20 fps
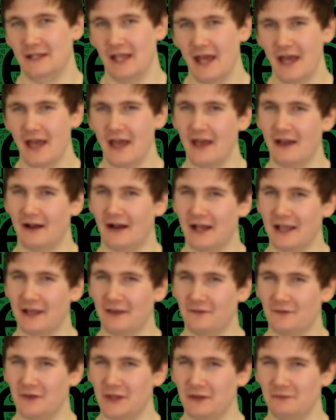Yeah,
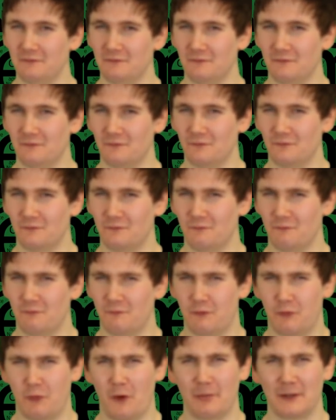like the
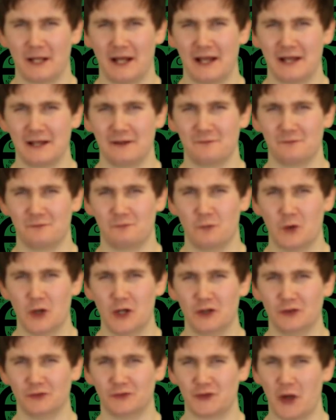probably like
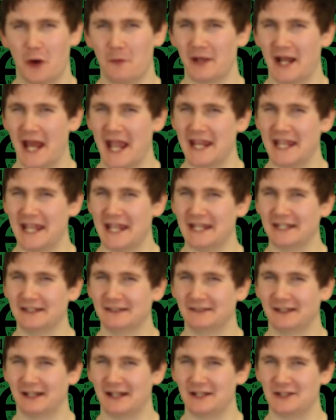
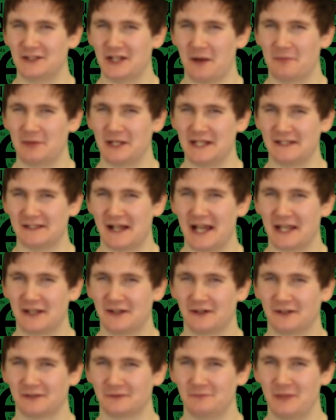world-dominating like Japanese
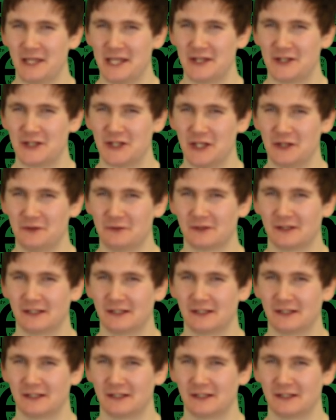icon, Pikachu.